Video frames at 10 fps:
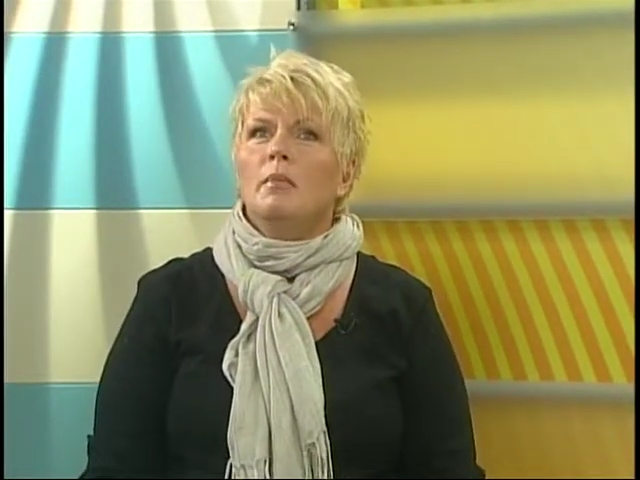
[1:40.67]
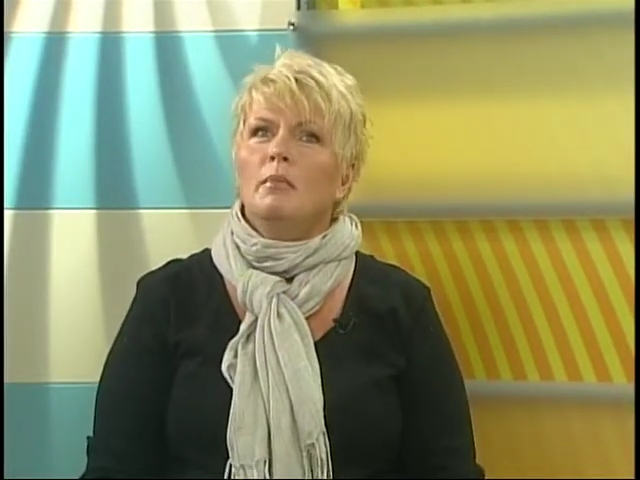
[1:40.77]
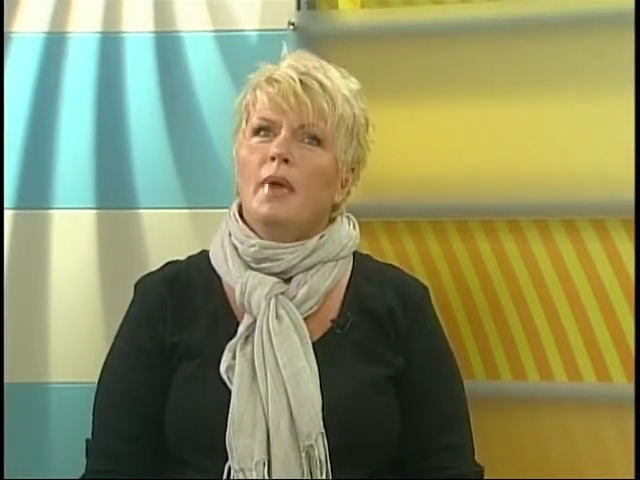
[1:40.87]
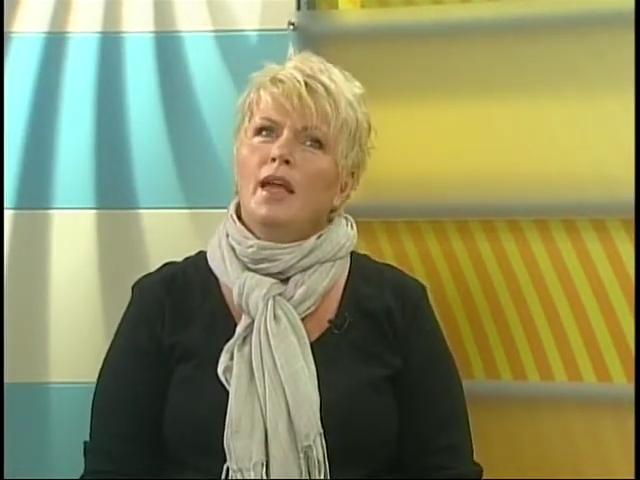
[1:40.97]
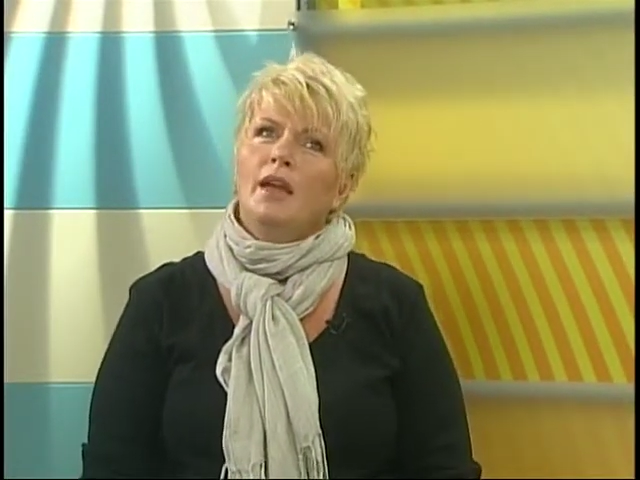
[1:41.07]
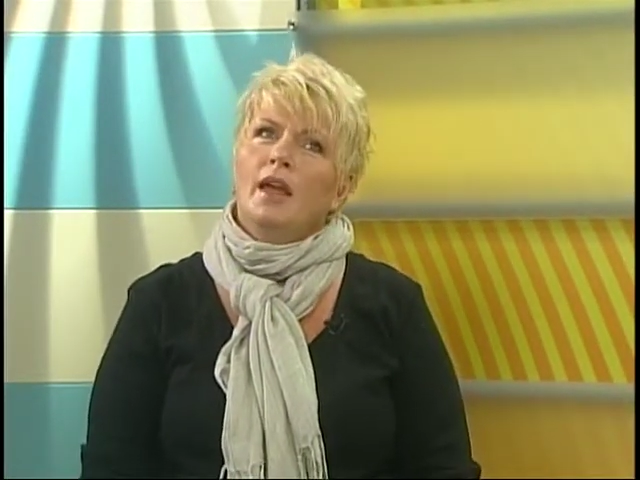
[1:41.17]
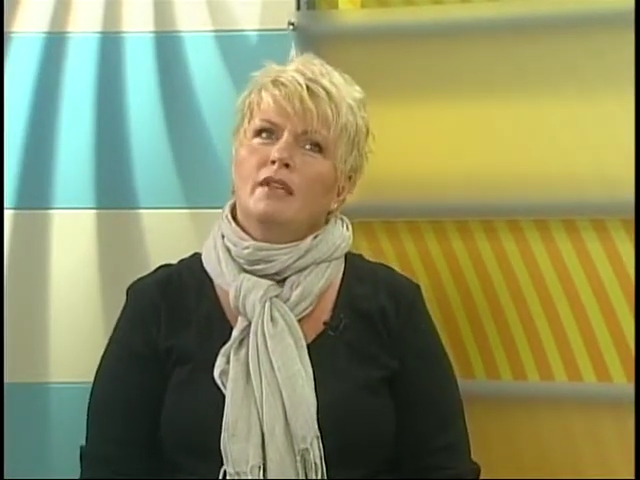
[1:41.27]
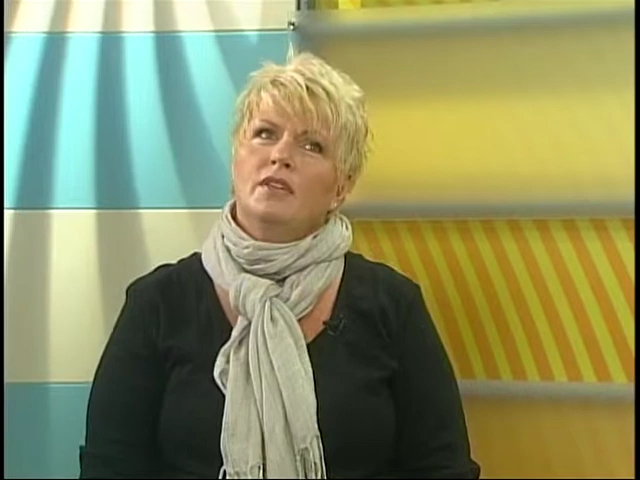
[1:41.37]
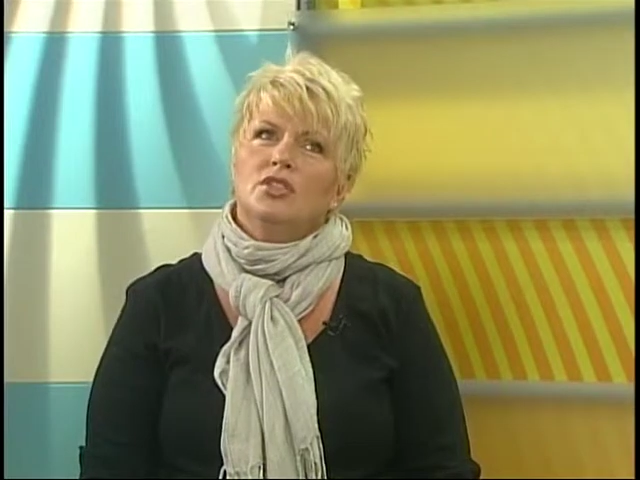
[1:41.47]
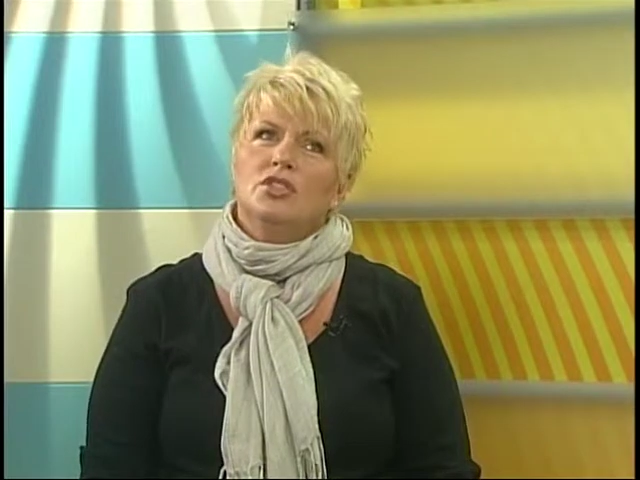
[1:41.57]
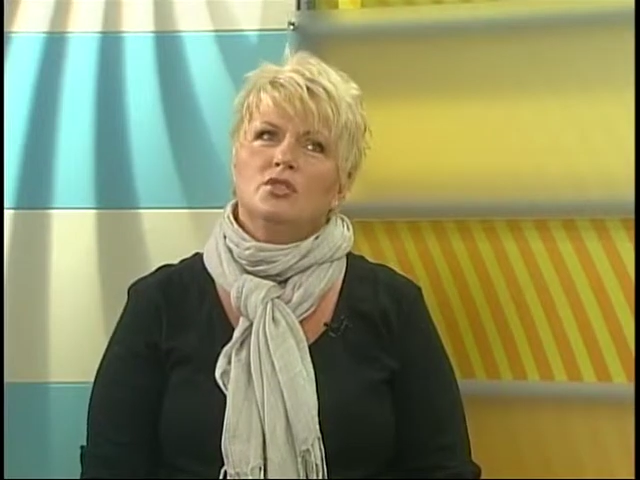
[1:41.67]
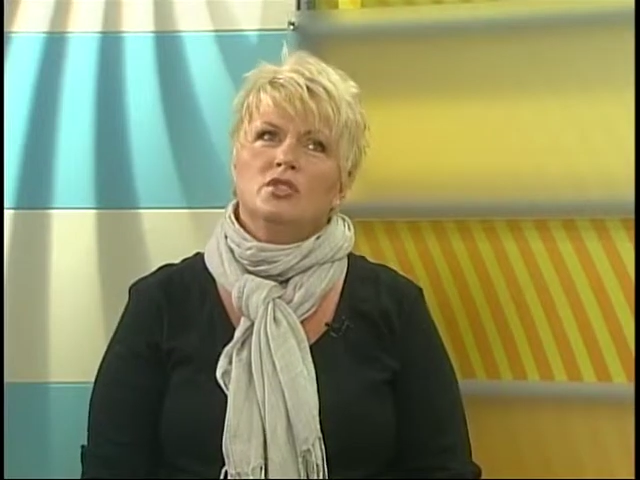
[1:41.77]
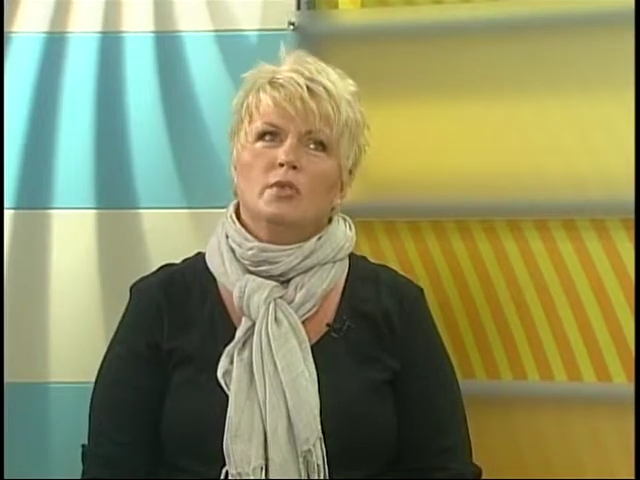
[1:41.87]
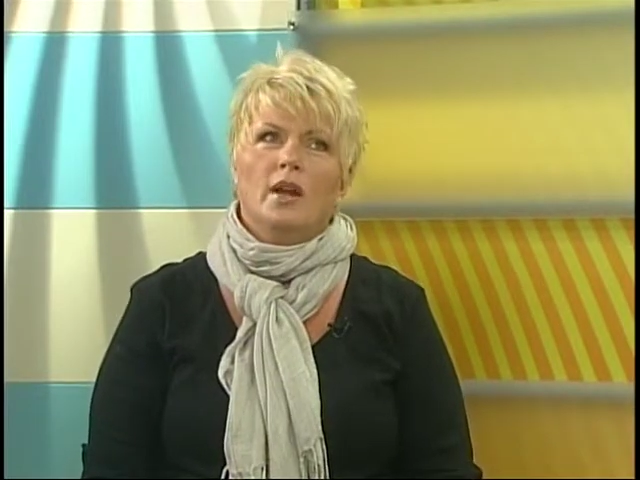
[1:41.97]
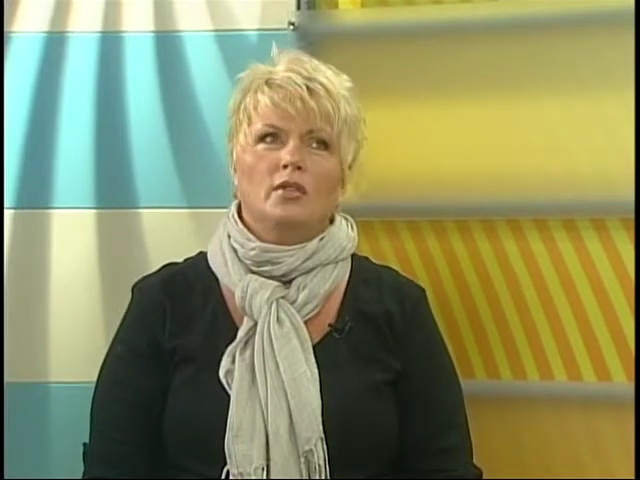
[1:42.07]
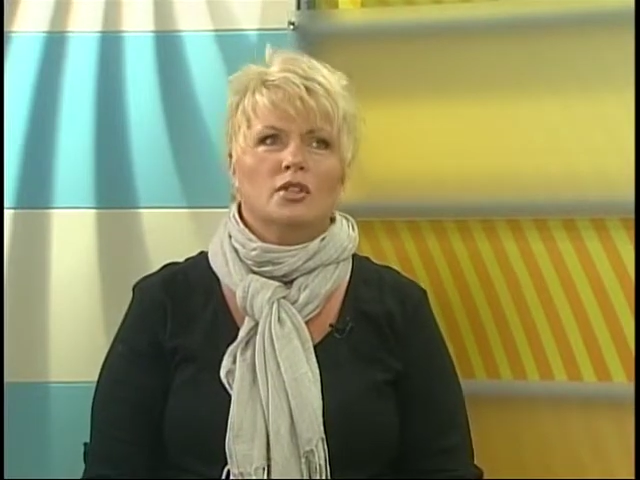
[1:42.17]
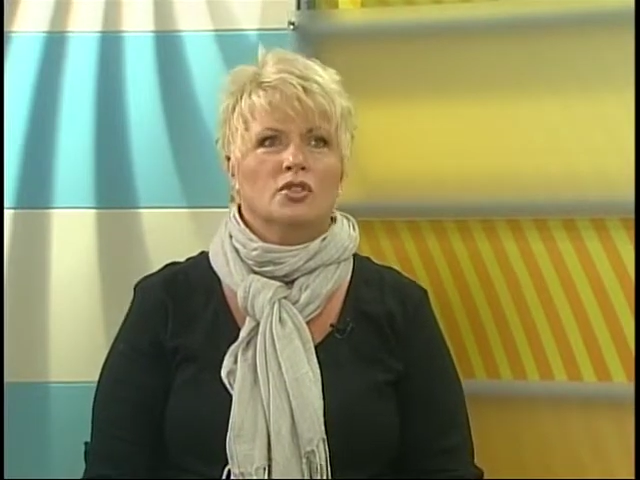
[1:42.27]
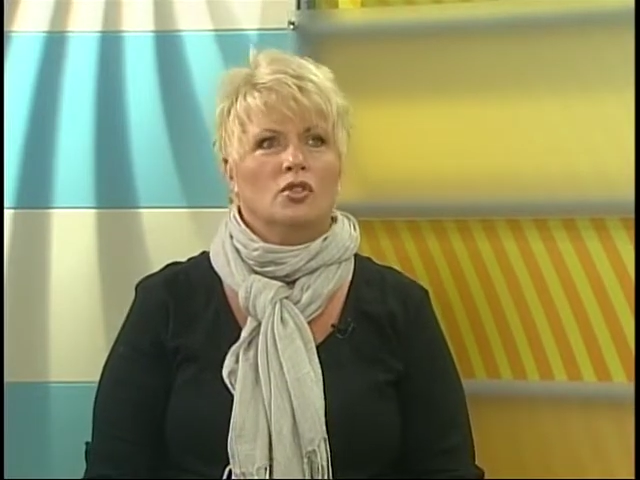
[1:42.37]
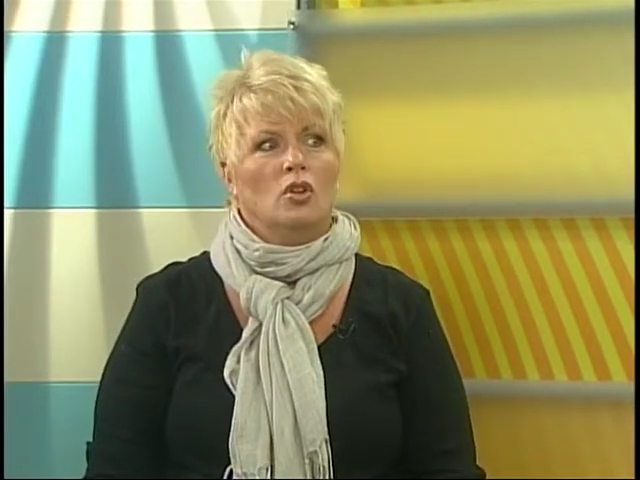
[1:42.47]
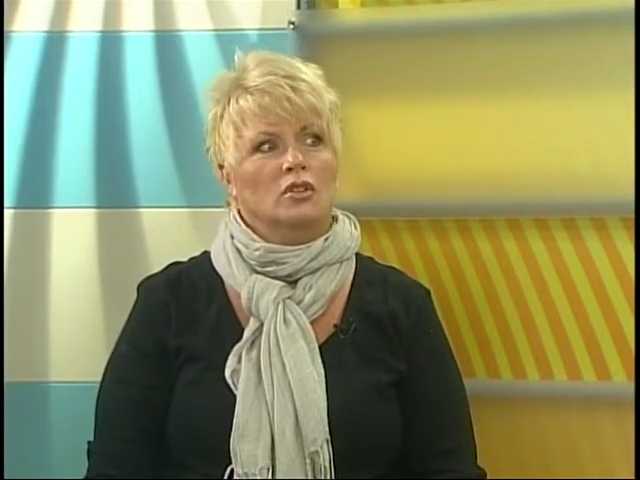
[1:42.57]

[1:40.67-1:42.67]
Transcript: Men have issues around control